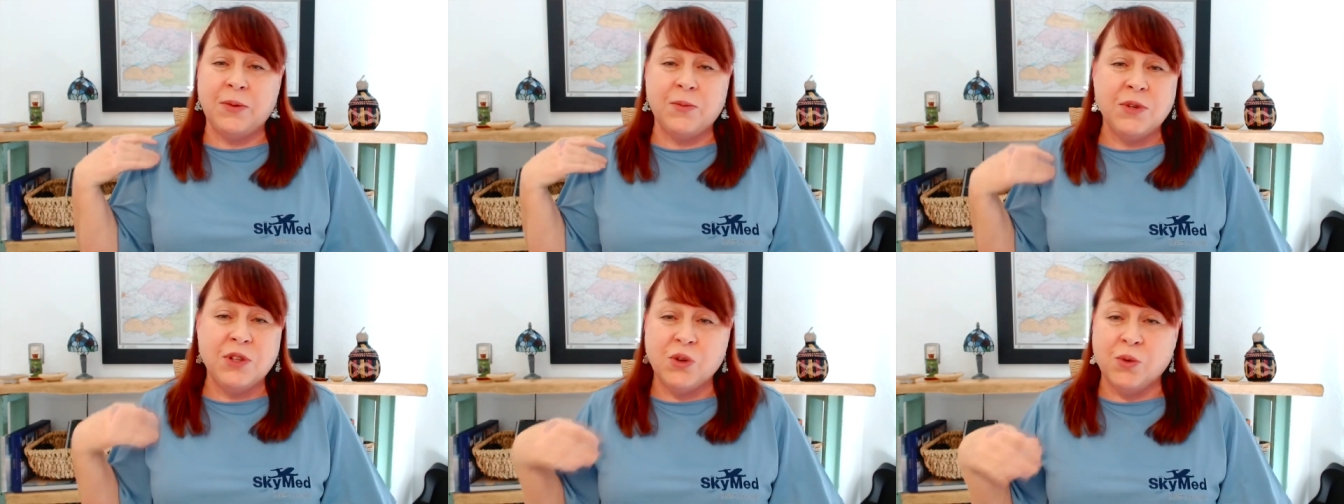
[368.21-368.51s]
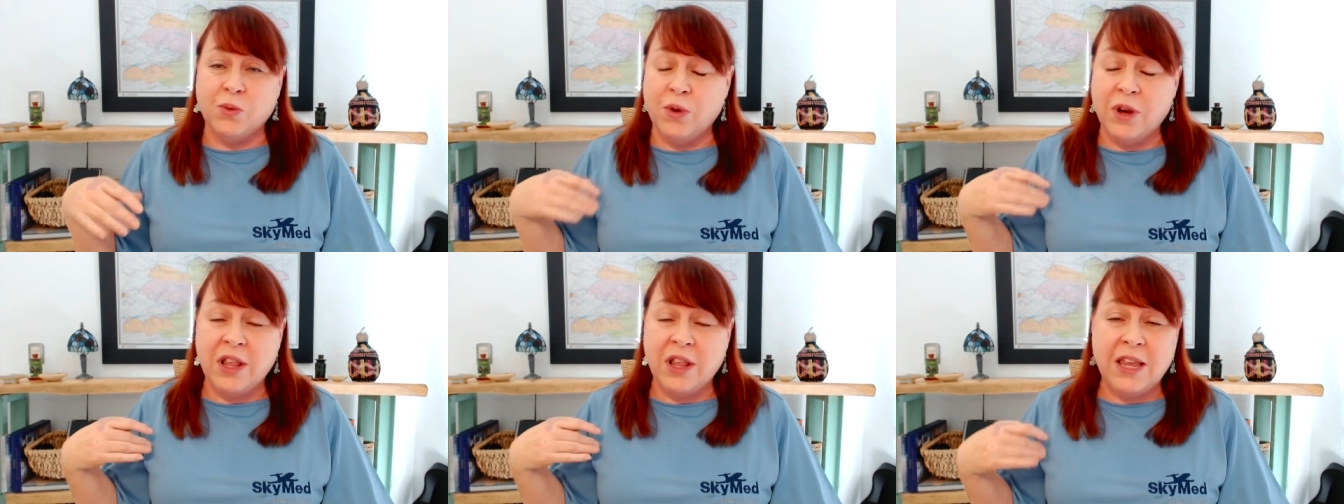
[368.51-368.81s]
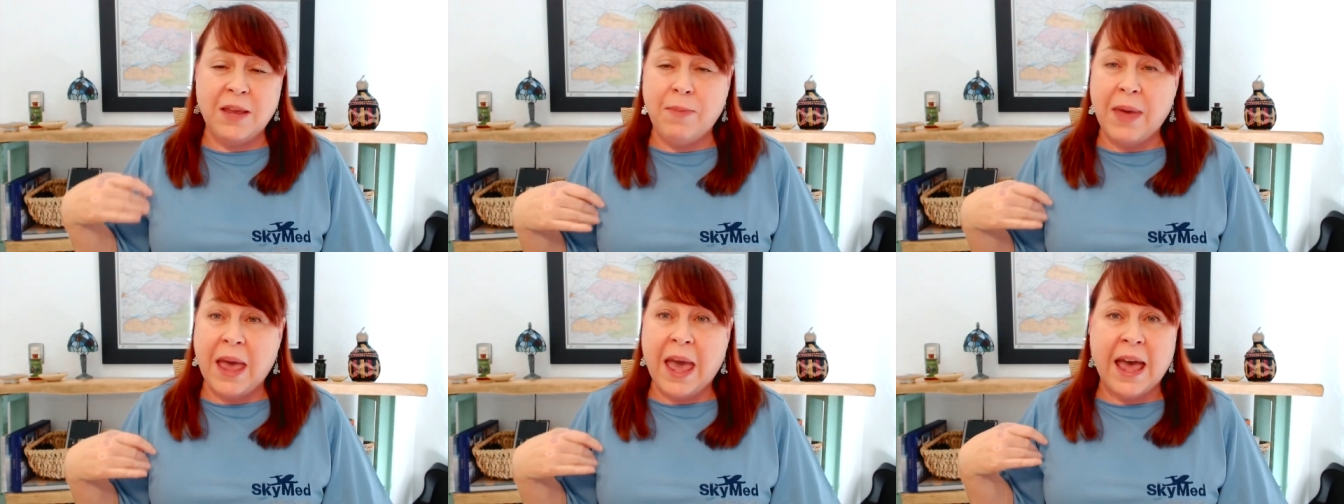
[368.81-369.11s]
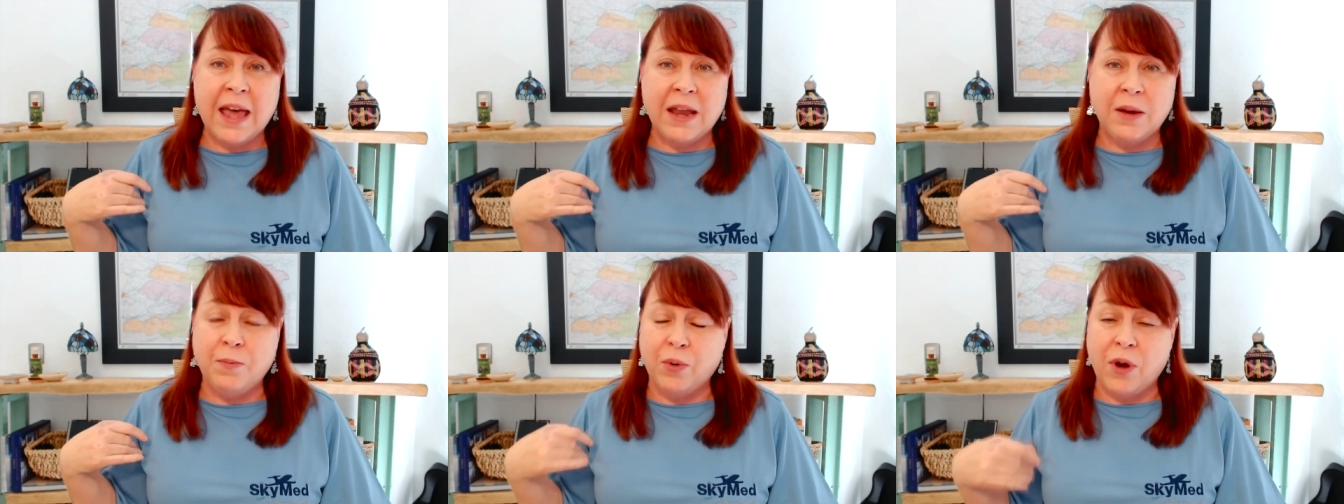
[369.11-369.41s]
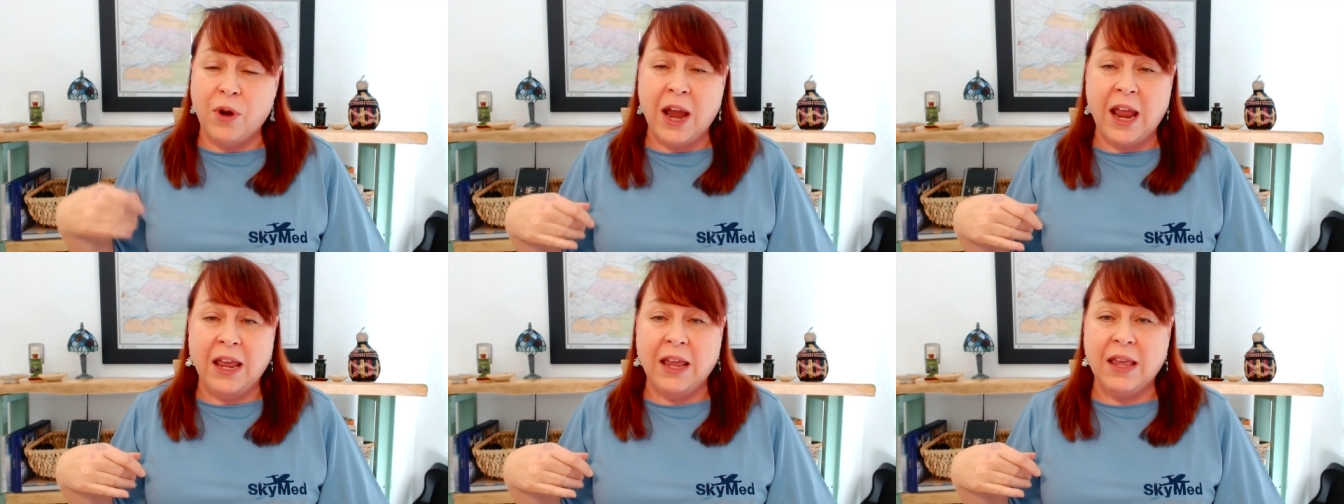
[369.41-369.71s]
It was a really bad
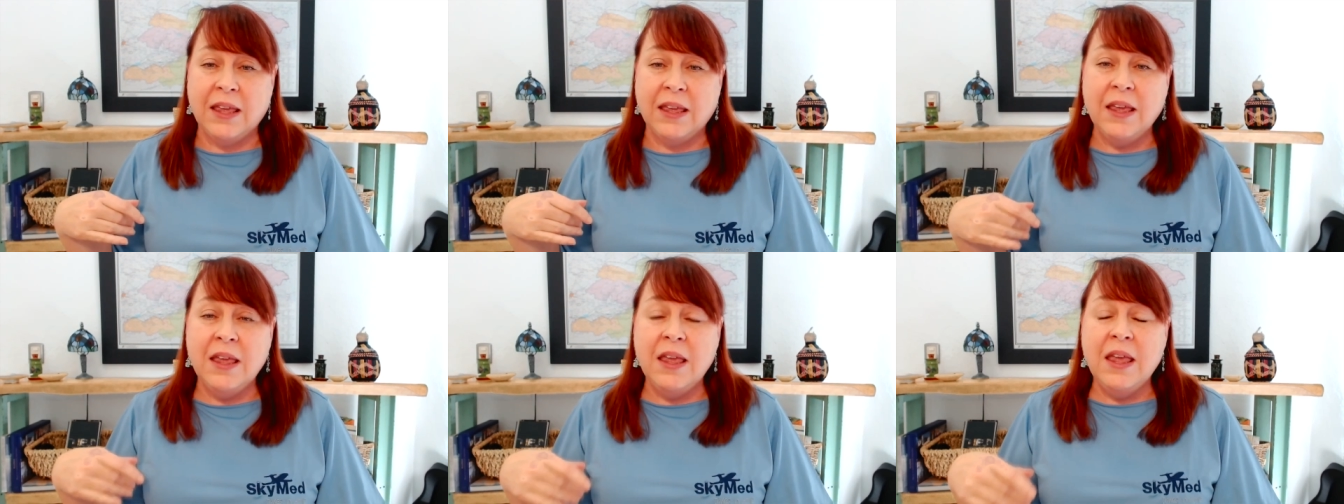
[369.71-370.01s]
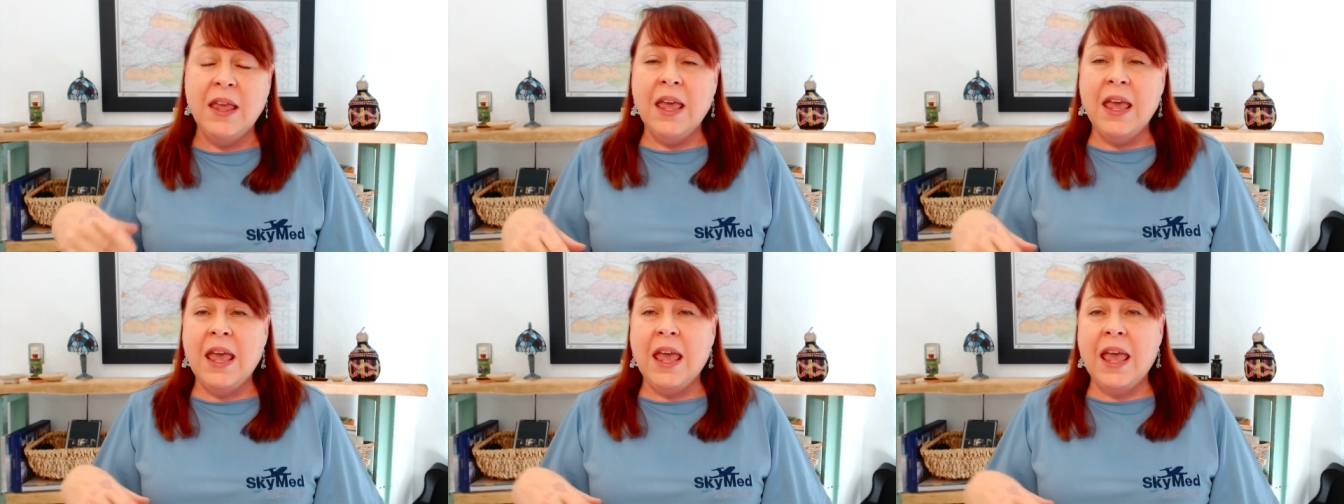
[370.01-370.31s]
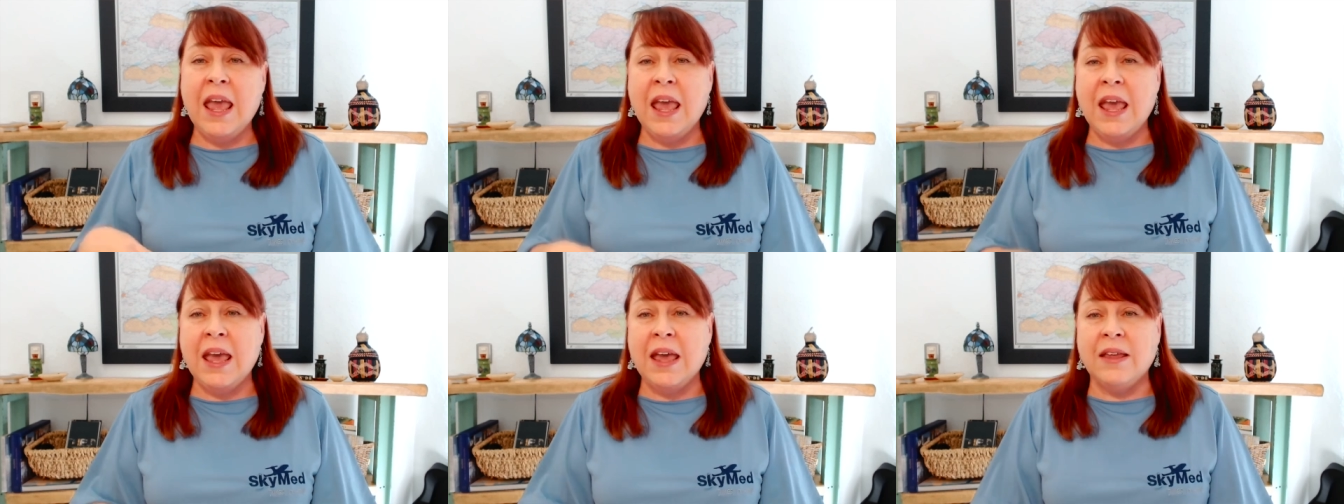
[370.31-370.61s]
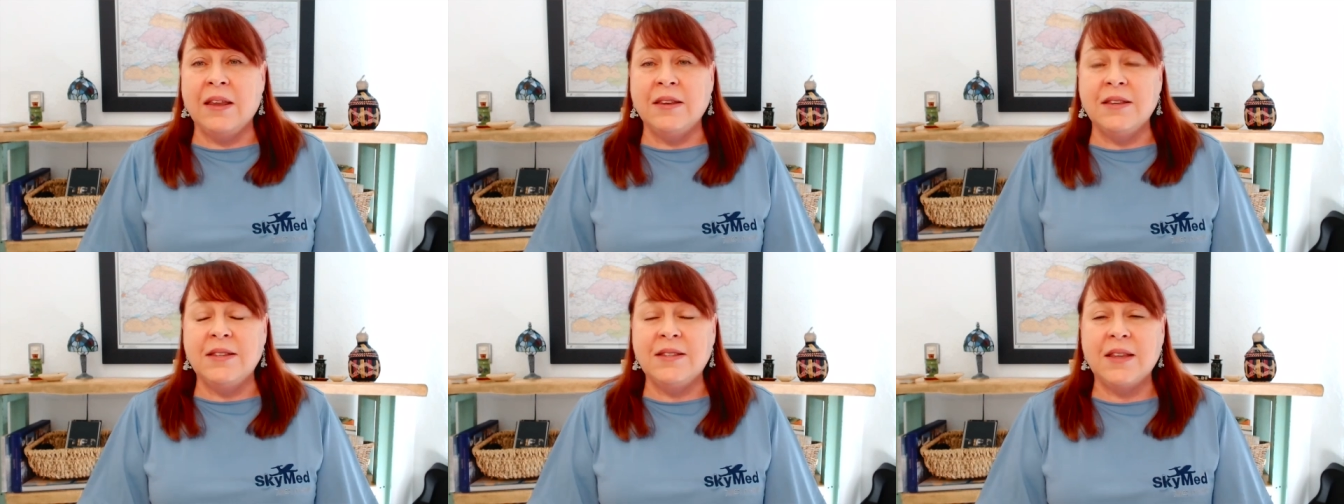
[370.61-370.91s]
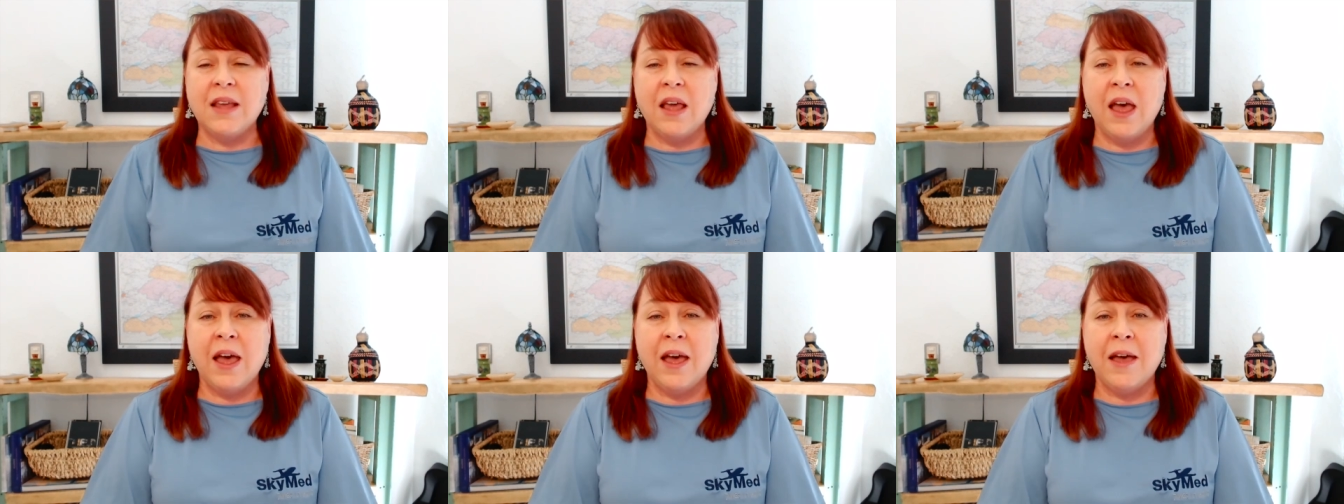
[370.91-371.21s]
break.
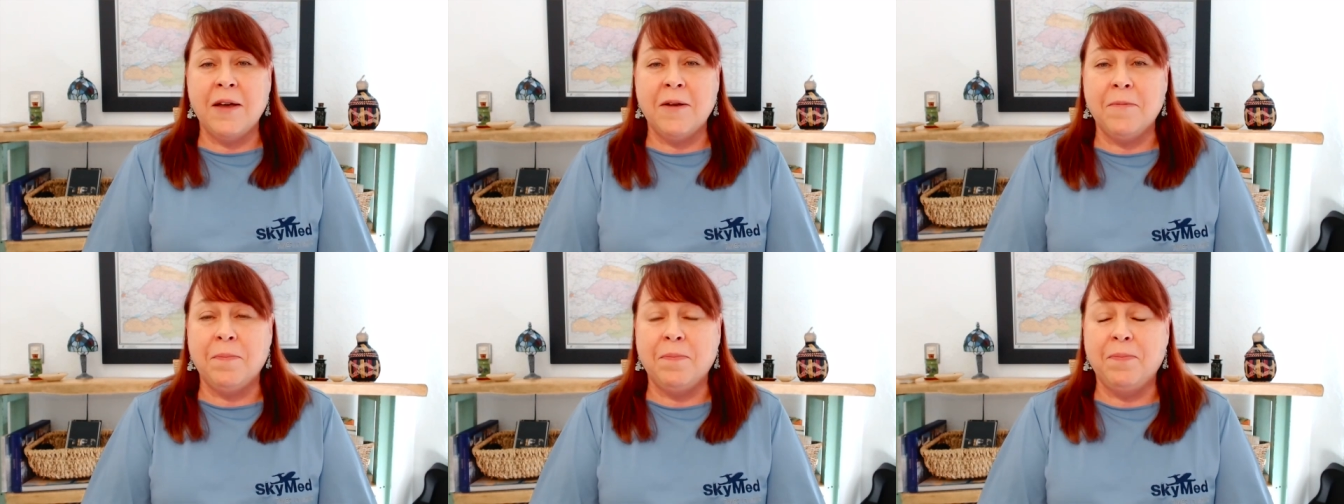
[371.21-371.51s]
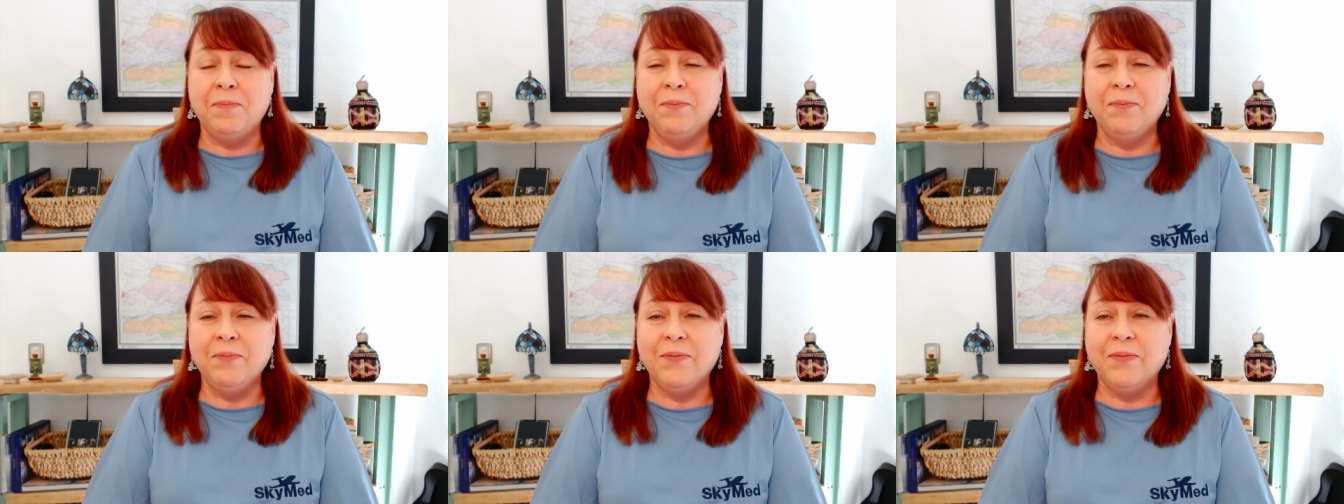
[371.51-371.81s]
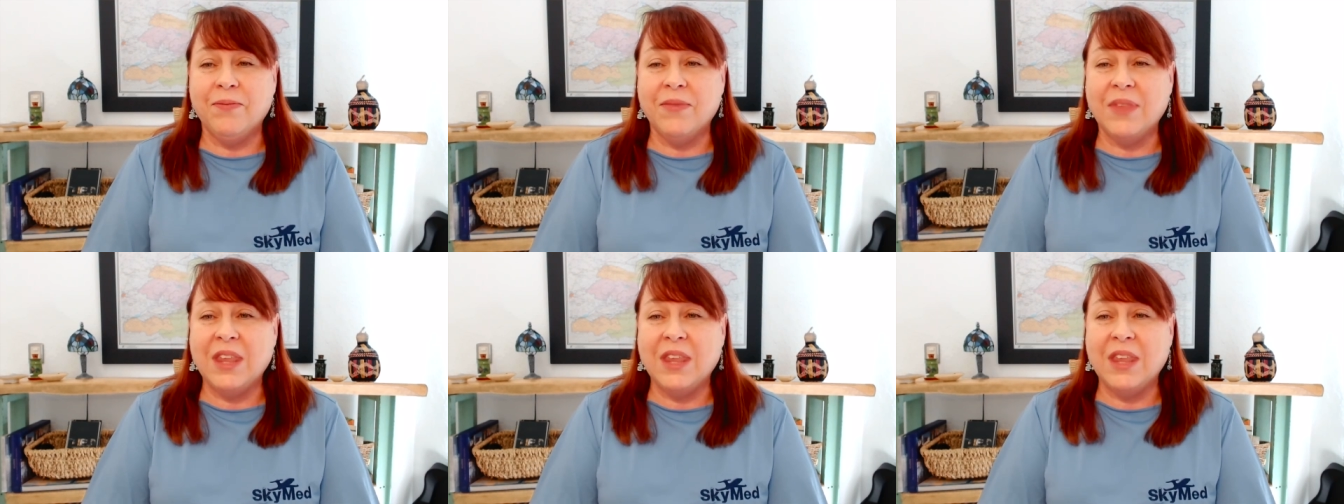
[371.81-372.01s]
And um,